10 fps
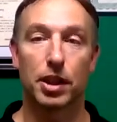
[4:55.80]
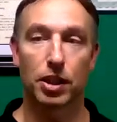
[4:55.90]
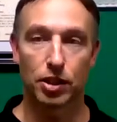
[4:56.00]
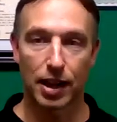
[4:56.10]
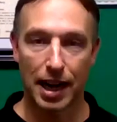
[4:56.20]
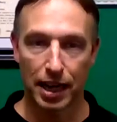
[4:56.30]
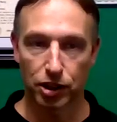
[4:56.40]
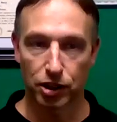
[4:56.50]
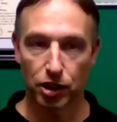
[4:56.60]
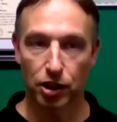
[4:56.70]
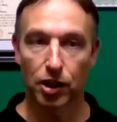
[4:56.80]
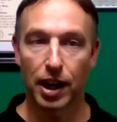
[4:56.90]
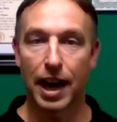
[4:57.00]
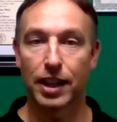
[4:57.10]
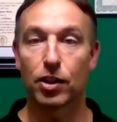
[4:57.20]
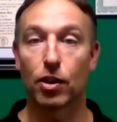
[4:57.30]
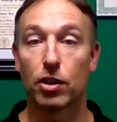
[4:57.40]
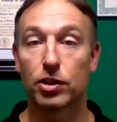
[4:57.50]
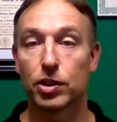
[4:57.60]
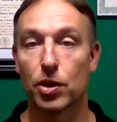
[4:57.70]
because they're high in sugar and
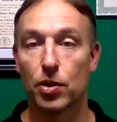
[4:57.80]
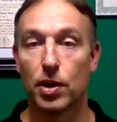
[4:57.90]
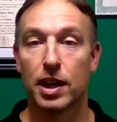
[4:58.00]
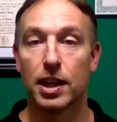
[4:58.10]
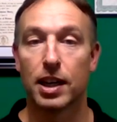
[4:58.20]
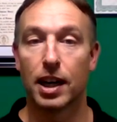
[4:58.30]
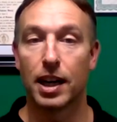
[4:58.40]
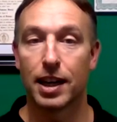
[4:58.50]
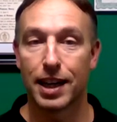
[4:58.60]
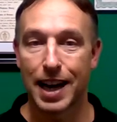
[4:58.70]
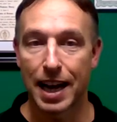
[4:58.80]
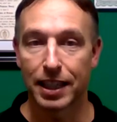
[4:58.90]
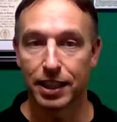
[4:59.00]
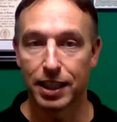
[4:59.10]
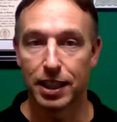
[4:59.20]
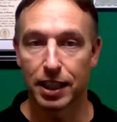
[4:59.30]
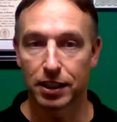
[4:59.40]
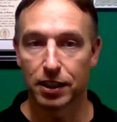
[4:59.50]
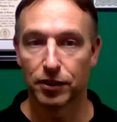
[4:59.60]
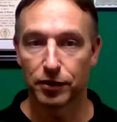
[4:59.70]
they're also highly
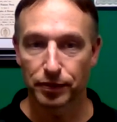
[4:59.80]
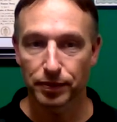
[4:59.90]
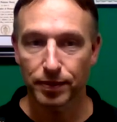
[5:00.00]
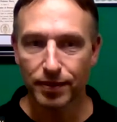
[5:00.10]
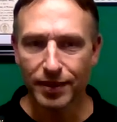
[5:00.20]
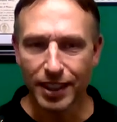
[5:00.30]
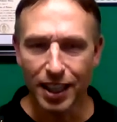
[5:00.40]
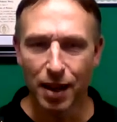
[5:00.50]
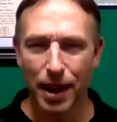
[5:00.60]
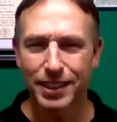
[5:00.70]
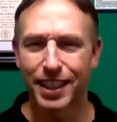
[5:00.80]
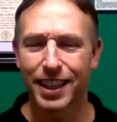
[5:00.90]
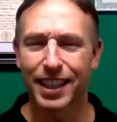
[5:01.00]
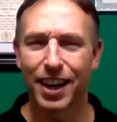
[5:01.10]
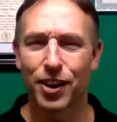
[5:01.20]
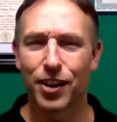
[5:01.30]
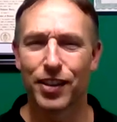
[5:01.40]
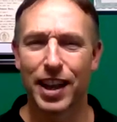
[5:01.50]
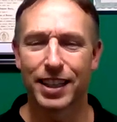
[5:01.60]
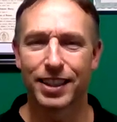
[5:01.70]
addictive. I actually think I heard